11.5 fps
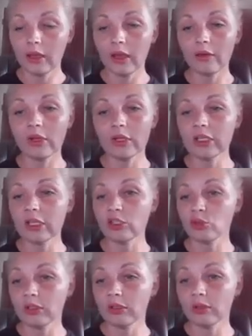having a
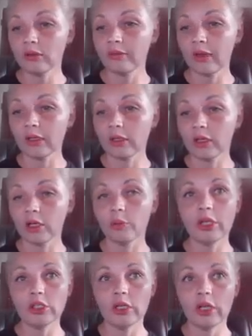detrimental effect on our
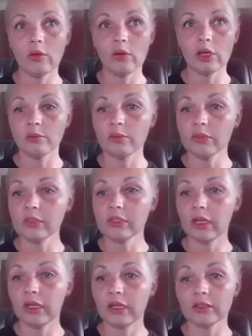patient outcomes
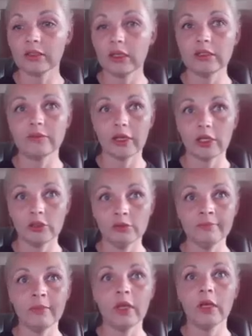and satisfaction.